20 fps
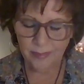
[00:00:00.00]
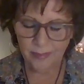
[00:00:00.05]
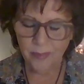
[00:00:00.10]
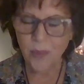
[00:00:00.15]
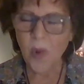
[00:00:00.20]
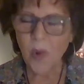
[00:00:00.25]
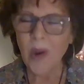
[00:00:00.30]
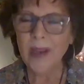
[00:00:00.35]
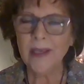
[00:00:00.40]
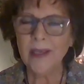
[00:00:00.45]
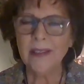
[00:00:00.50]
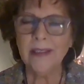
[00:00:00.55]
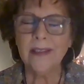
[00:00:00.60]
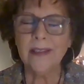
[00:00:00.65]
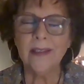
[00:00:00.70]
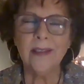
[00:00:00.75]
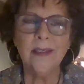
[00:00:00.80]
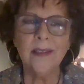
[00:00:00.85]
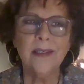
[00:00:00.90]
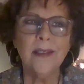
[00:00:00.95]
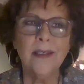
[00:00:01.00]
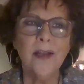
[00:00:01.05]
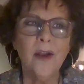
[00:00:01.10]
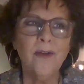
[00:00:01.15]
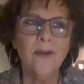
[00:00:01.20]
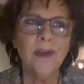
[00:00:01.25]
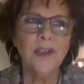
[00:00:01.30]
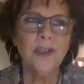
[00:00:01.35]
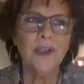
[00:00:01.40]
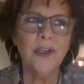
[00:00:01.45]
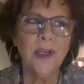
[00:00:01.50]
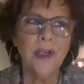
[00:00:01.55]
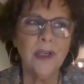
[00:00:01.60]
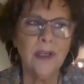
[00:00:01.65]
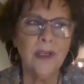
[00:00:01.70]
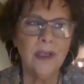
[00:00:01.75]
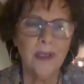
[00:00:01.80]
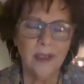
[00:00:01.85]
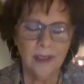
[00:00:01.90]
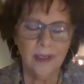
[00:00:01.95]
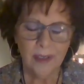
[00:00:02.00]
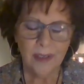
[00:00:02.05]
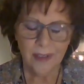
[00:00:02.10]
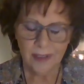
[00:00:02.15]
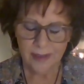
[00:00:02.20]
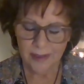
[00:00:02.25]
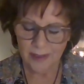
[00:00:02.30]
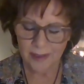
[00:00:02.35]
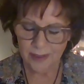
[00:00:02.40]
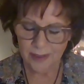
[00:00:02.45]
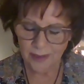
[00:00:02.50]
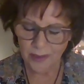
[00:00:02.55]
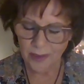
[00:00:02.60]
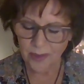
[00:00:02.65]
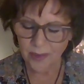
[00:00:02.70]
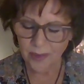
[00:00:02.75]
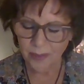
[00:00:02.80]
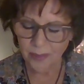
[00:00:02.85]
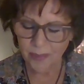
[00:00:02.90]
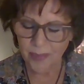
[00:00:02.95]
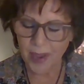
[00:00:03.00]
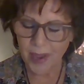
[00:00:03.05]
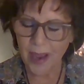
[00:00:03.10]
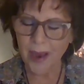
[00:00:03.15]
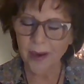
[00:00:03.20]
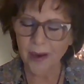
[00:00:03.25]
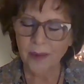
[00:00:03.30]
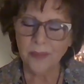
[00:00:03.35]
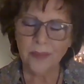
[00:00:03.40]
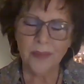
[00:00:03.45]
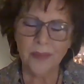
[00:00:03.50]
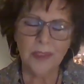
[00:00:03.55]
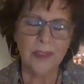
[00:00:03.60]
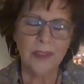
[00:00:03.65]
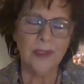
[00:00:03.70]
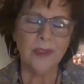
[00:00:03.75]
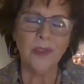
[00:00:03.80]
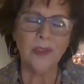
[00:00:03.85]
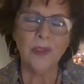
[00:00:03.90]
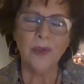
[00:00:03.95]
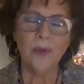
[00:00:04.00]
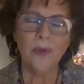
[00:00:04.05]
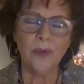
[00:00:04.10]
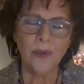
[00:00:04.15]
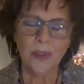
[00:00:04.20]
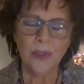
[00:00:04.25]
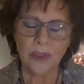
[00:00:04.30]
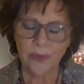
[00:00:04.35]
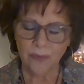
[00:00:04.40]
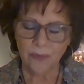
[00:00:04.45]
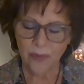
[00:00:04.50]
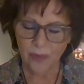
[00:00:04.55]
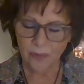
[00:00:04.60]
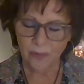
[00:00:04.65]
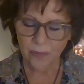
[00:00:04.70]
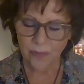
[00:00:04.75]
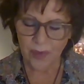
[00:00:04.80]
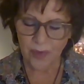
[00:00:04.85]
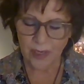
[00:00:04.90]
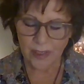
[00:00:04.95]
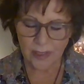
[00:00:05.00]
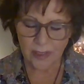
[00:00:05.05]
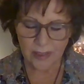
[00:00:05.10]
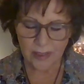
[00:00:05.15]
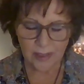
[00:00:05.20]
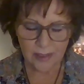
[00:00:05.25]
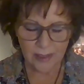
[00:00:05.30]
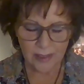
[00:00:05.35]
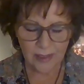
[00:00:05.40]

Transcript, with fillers: moist, and nourishing to the bottoms, the soles of your feet.